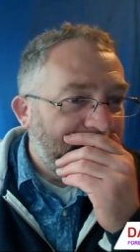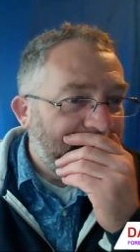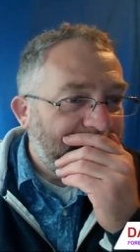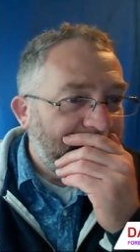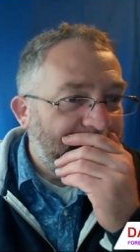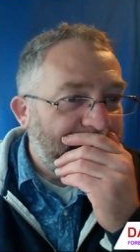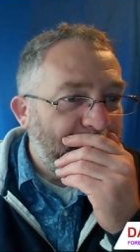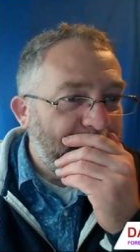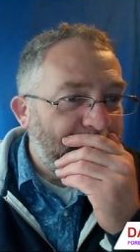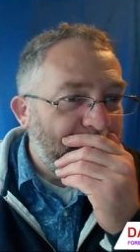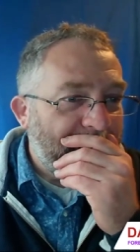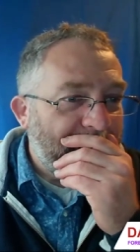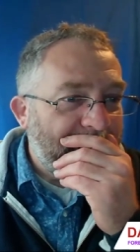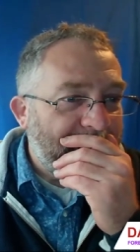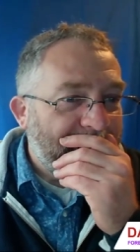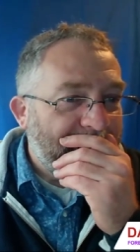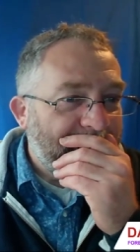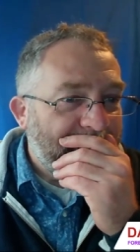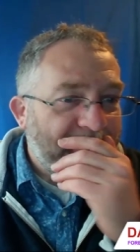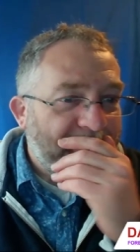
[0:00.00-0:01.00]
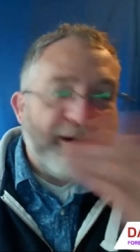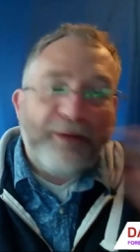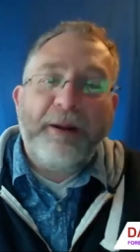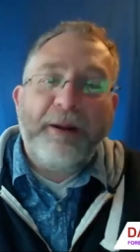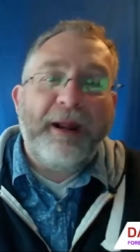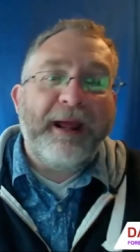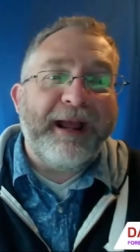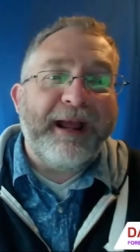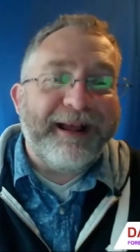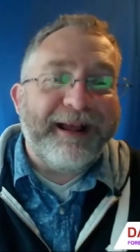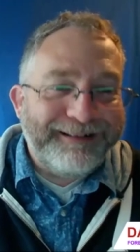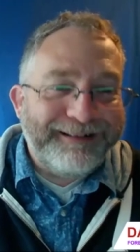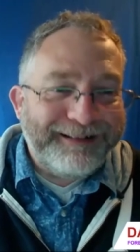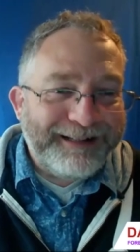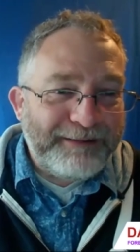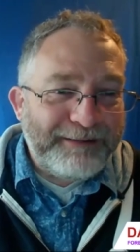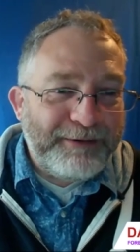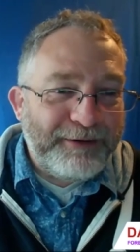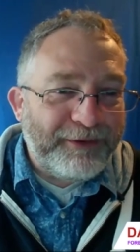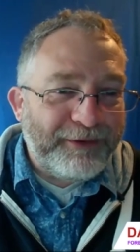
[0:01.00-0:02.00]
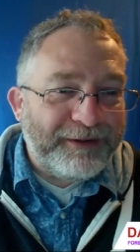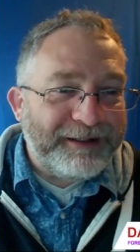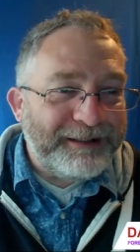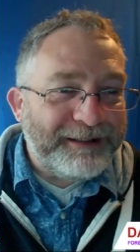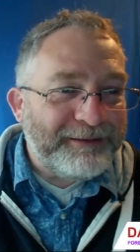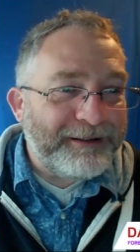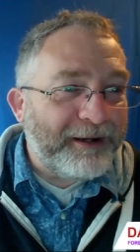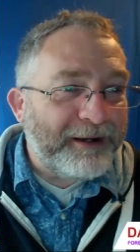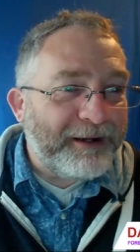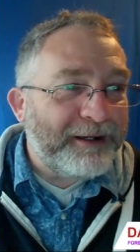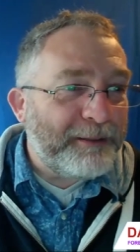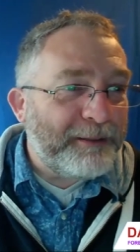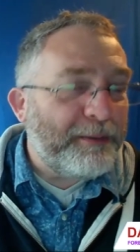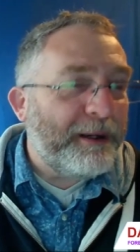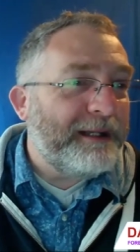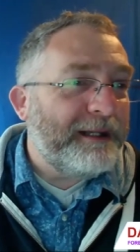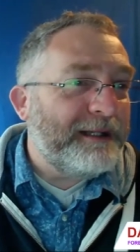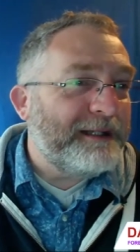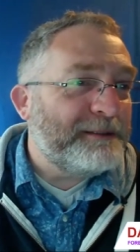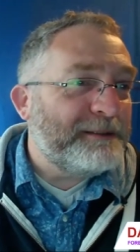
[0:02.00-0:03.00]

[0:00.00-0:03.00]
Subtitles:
Can I play it? I'll play it. Let me find that. I'm going to play this.